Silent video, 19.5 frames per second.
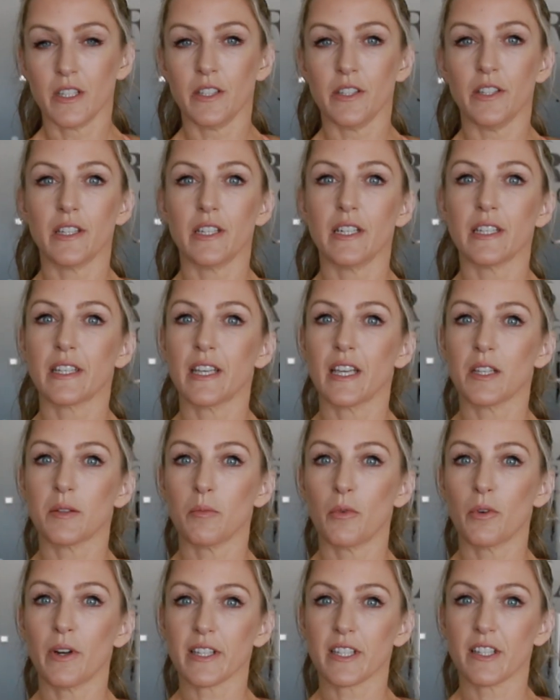you're gonna get
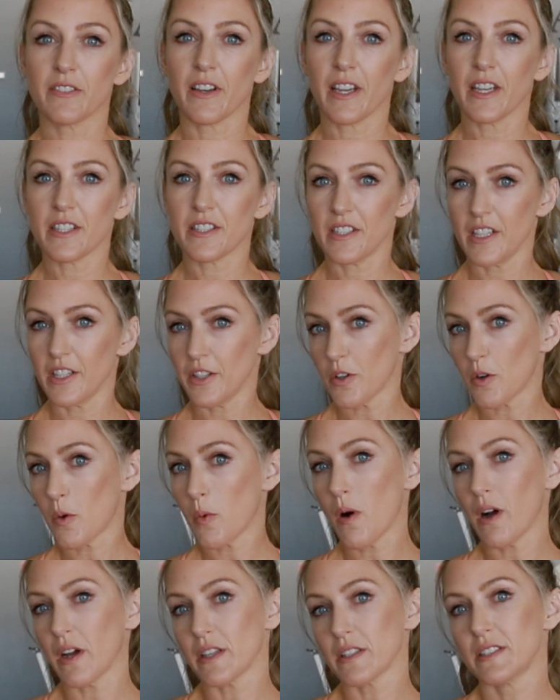more activation in your
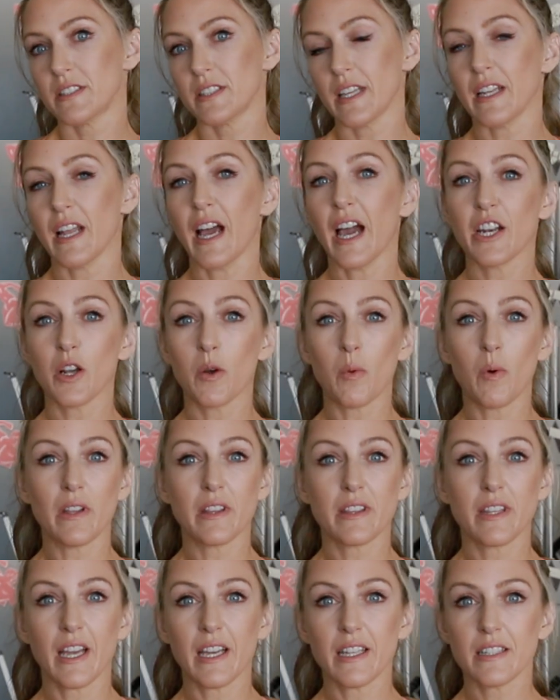quads. I don't
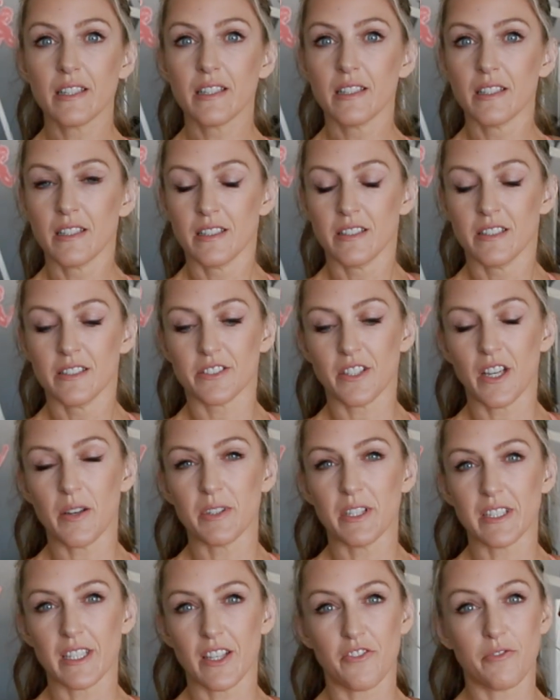want that, so I'm
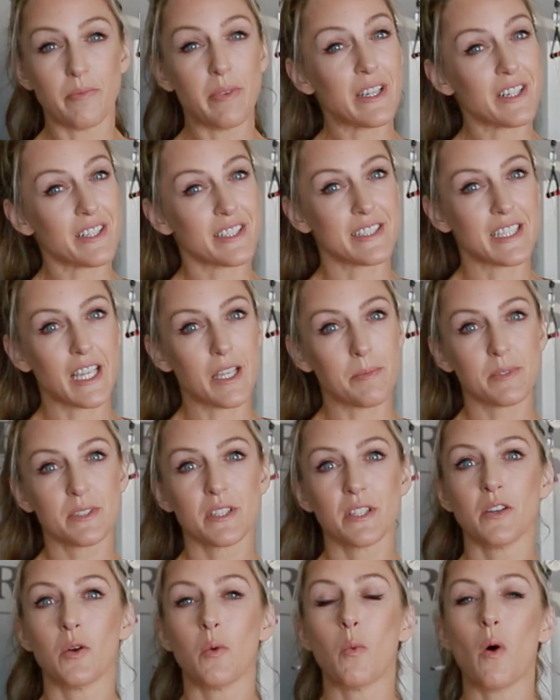gonna give bigger steps,
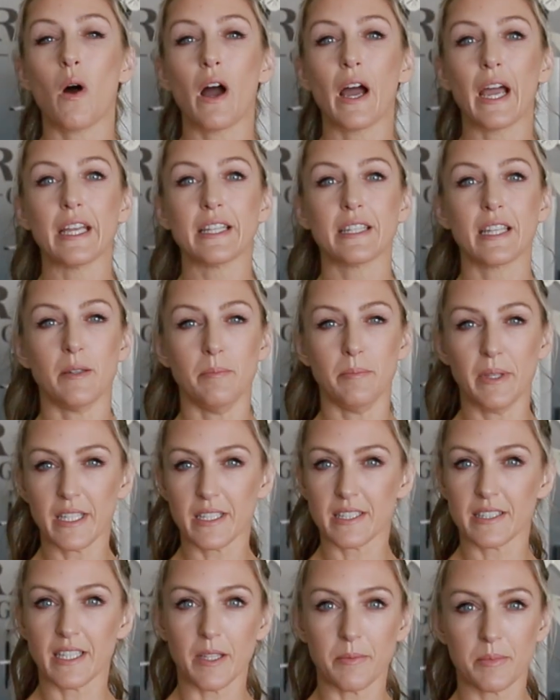wide and big
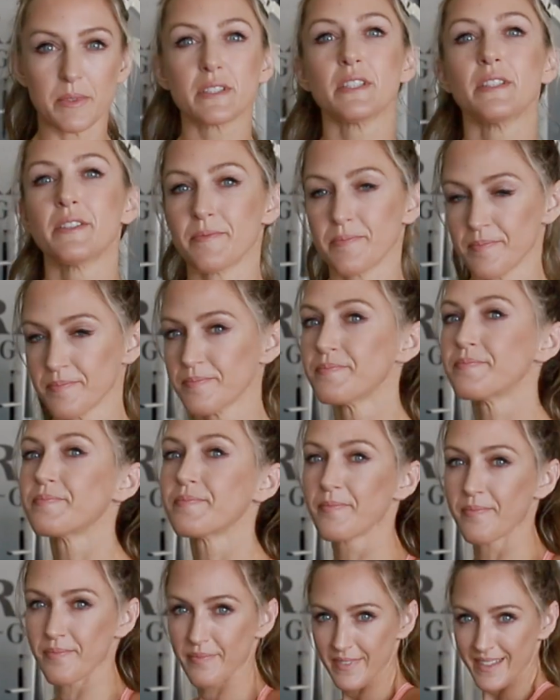steps.
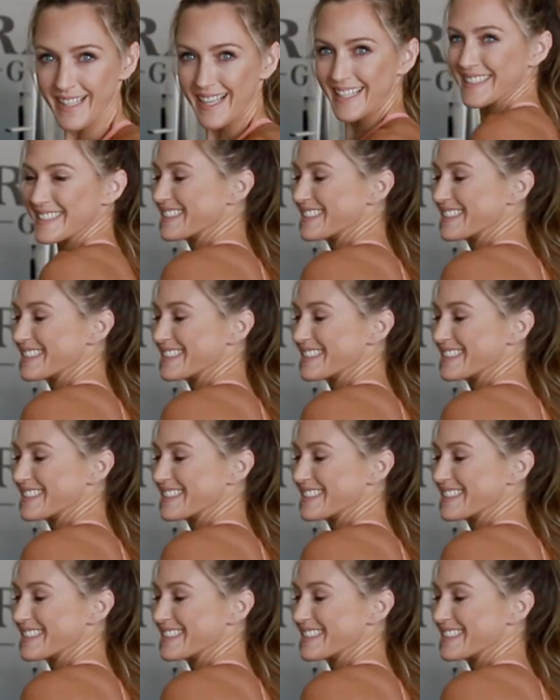Okay.